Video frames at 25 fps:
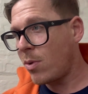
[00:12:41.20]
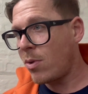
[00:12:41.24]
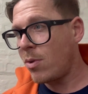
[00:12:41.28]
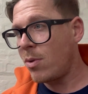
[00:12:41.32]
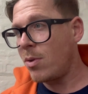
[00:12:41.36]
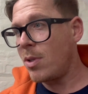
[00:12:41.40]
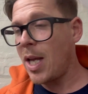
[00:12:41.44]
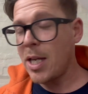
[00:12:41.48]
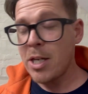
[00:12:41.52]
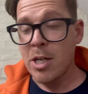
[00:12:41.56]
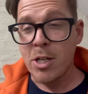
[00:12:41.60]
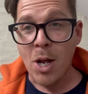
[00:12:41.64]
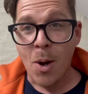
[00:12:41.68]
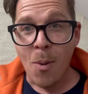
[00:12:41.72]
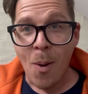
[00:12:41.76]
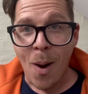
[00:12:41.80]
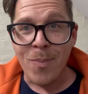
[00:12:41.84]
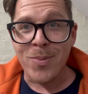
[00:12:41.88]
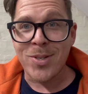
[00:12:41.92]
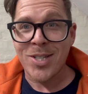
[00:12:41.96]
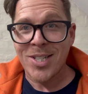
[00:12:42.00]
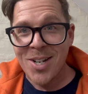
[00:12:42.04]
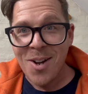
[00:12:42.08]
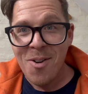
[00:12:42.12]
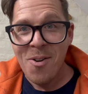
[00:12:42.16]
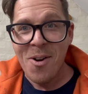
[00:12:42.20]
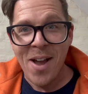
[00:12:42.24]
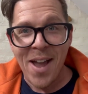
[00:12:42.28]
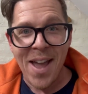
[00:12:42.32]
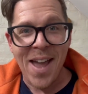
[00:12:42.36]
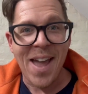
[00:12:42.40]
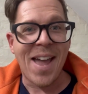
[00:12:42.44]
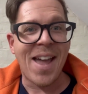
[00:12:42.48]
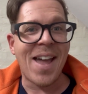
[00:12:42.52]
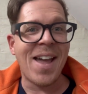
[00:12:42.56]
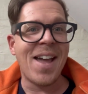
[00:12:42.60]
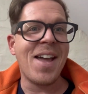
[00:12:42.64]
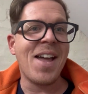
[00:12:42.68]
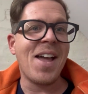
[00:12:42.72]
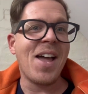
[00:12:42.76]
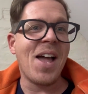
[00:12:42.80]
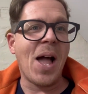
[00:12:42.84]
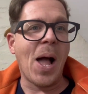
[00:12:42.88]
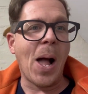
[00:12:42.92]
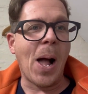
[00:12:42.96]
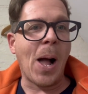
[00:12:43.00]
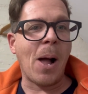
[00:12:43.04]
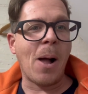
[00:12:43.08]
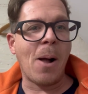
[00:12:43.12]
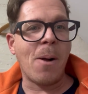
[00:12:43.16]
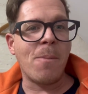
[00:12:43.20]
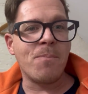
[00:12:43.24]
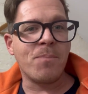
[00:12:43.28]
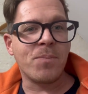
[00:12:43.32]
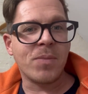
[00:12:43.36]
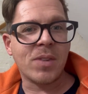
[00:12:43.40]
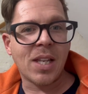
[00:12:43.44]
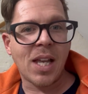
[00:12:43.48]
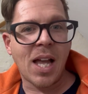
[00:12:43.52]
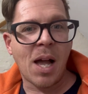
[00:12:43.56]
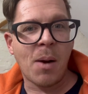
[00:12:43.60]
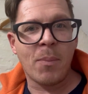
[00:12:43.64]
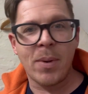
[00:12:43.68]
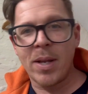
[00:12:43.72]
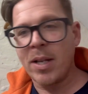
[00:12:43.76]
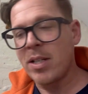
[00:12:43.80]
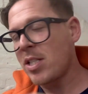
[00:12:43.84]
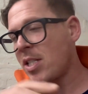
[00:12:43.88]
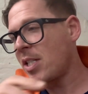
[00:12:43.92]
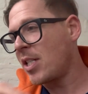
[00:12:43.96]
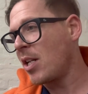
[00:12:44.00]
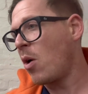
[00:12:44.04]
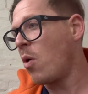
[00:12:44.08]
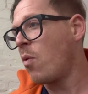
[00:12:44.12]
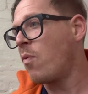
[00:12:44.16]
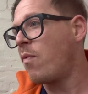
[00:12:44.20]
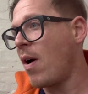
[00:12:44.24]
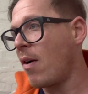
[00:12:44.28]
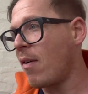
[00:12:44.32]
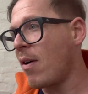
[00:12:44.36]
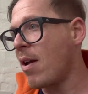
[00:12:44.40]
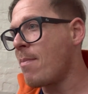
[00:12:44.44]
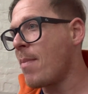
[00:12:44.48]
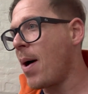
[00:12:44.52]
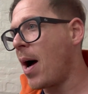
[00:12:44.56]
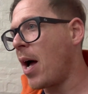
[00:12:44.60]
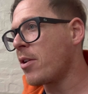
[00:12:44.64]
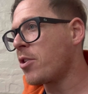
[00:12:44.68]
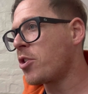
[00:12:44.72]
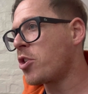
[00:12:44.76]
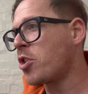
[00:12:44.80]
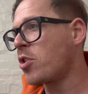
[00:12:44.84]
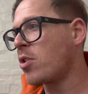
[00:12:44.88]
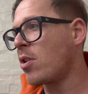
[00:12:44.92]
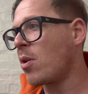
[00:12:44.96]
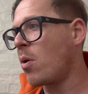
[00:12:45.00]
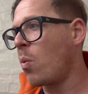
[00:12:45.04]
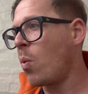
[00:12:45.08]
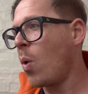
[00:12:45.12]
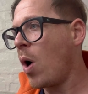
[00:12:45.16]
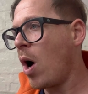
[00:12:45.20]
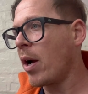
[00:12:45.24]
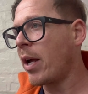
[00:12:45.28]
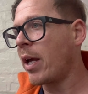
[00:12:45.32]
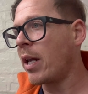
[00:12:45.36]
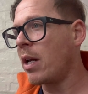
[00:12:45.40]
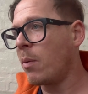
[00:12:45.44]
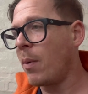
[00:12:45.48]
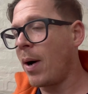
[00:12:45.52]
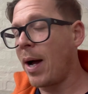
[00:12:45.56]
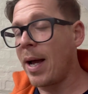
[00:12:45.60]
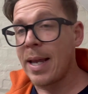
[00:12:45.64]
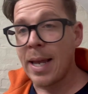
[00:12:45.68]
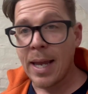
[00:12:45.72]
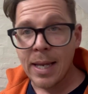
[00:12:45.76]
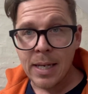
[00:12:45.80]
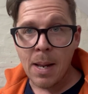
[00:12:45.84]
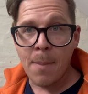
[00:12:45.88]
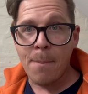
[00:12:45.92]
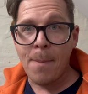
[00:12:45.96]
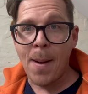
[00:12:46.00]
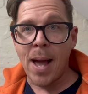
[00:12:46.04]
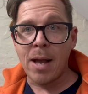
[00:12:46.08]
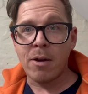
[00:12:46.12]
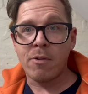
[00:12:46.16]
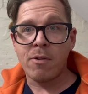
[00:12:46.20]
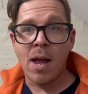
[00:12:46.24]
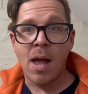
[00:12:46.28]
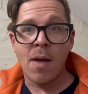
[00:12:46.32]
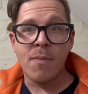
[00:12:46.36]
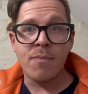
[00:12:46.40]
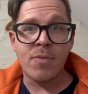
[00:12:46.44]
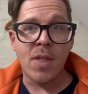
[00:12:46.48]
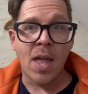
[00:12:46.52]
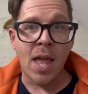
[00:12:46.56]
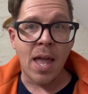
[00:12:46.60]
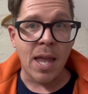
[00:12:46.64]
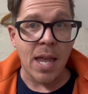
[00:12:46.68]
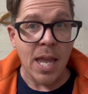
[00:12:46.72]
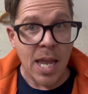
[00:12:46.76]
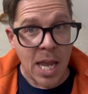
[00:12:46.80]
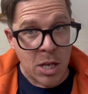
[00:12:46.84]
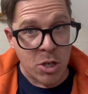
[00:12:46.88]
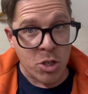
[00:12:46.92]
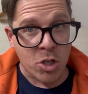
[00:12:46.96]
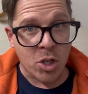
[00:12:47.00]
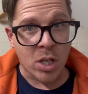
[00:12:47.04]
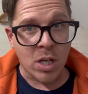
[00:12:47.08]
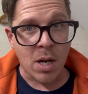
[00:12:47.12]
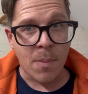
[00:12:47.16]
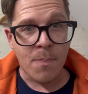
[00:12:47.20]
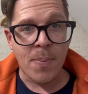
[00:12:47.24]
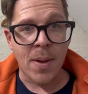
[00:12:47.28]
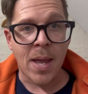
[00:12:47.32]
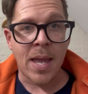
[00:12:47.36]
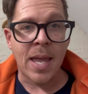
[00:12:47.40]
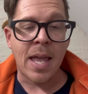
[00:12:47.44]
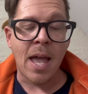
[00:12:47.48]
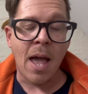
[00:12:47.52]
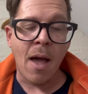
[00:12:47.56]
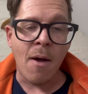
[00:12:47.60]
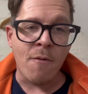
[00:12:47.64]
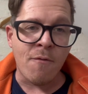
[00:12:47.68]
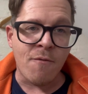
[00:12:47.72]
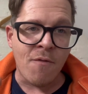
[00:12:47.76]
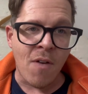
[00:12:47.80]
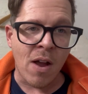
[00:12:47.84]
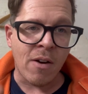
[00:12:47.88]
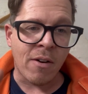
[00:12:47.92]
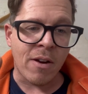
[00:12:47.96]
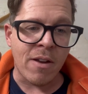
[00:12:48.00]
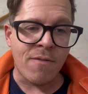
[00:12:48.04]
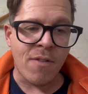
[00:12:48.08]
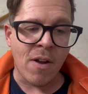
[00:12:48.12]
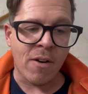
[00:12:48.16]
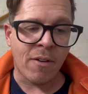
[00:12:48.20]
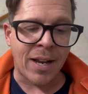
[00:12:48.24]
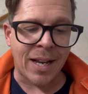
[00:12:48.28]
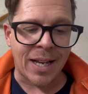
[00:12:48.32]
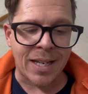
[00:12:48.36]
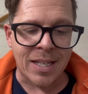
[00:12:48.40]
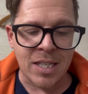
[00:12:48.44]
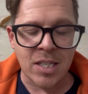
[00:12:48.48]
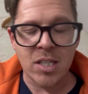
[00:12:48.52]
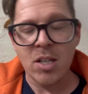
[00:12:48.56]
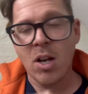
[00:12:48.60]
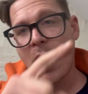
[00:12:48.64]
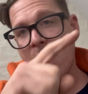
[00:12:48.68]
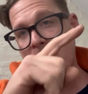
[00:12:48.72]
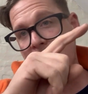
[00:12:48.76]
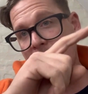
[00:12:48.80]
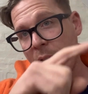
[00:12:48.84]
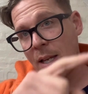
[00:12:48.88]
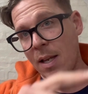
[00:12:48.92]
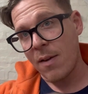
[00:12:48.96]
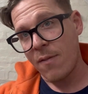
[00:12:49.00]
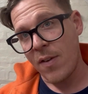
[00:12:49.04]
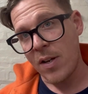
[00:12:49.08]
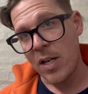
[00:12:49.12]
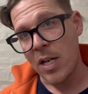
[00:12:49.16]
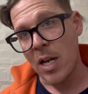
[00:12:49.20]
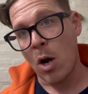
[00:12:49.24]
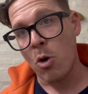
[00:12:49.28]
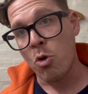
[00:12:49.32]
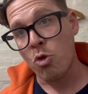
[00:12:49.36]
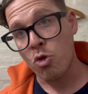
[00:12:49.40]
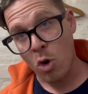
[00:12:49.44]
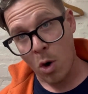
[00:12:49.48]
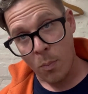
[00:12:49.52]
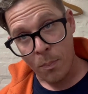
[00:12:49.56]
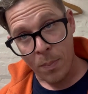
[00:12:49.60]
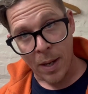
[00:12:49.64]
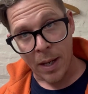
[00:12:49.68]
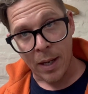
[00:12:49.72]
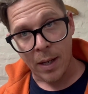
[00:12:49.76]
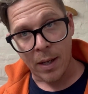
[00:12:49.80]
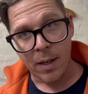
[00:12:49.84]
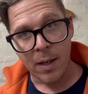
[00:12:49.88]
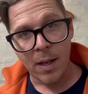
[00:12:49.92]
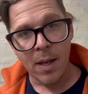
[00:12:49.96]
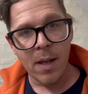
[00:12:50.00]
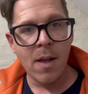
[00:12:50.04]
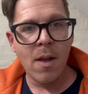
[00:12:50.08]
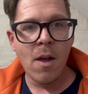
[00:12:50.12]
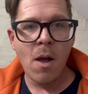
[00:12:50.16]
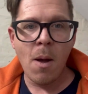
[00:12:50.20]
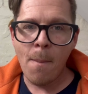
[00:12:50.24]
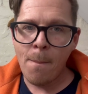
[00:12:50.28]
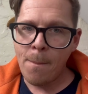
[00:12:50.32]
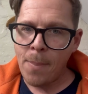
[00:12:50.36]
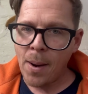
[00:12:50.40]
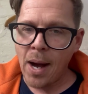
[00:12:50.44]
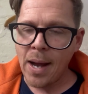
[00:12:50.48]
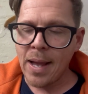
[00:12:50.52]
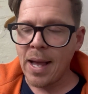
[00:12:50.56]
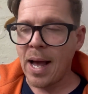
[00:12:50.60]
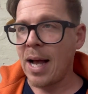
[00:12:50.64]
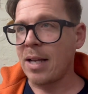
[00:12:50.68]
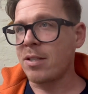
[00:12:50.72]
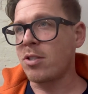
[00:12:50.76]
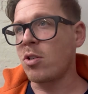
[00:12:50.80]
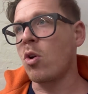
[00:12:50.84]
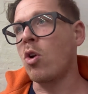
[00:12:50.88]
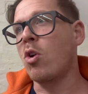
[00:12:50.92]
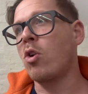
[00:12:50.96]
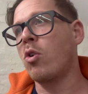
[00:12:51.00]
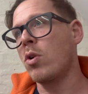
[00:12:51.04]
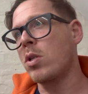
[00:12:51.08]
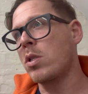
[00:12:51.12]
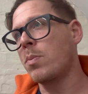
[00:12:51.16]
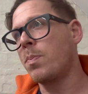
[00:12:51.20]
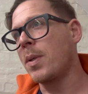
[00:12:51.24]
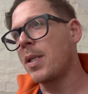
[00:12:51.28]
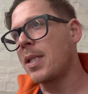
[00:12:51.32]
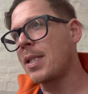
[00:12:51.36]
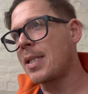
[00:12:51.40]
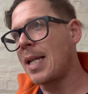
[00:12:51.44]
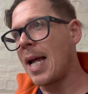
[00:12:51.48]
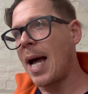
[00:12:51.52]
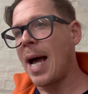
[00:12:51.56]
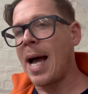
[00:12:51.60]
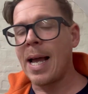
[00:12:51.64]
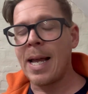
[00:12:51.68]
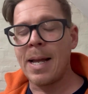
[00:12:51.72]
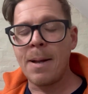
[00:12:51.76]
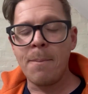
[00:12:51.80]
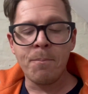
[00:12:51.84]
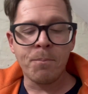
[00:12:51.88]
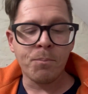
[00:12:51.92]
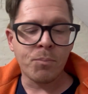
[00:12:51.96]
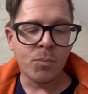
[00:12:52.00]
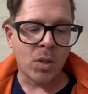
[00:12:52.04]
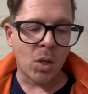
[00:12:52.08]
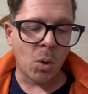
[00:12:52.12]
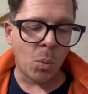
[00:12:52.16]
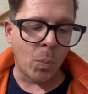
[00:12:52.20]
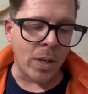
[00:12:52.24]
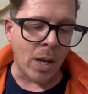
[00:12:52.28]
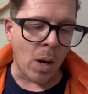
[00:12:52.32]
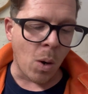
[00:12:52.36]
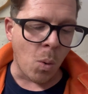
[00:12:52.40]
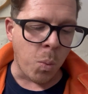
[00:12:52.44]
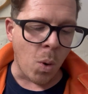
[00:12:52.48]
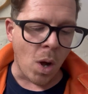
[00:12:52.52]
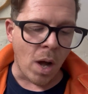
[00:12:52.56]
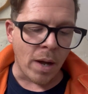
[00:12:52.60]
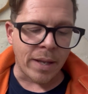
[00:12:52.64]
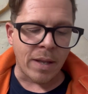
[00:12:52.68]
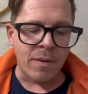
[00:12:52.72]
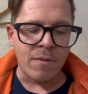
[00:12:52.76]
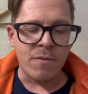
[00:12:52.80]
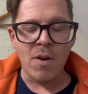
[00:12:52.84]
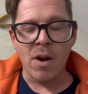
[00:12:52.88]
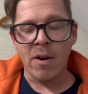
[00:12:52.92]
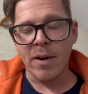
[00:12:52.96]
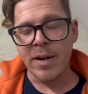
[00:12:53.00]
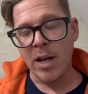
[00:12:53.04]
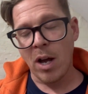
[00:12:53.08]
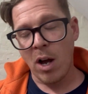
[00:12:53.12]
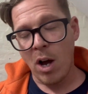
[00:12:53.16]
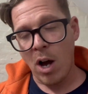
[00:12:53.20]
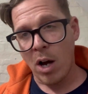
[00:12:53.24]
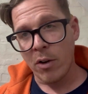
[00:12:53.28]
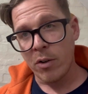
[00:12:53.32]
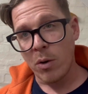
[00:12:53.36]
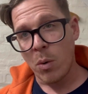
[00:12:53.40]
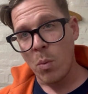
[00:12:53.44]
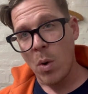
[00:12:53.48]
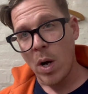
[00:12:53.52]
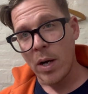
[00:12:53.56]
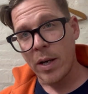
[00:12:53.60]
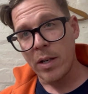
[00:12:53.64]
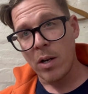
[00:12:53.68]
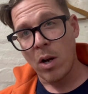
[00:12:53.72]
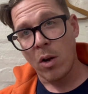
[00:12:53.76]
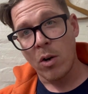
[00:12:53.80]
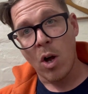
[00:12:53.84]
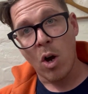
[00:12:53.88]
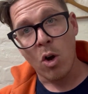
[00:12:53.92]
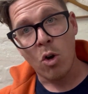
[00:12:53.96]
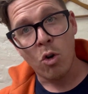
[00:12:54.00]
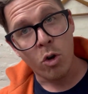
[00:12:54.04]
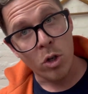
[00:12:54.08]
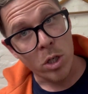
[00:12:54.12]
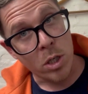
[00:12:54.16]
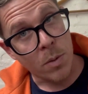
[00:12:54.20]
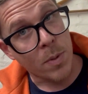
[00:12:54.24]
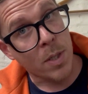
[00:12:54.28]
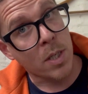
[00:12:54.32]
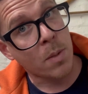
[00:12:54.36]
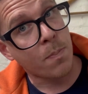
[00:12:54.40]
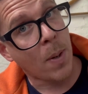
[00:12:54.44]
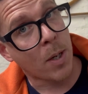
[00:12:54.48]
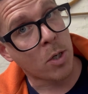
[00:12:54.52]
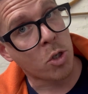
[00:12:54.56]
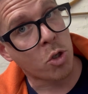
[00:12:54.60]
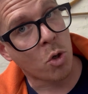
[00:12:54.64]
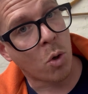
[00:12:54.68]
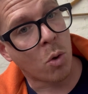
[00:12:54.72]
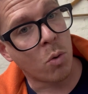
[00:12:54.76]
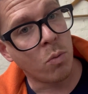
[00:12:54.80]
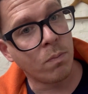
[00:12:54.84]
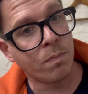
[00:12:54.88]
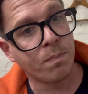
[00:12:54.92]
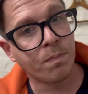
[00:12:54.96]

let you know I'm still here. And we are still very much working away in the background. There is going to be a very, very exciting video dropping by us on Christmas Day. We are working very hard on working on our Christmas special,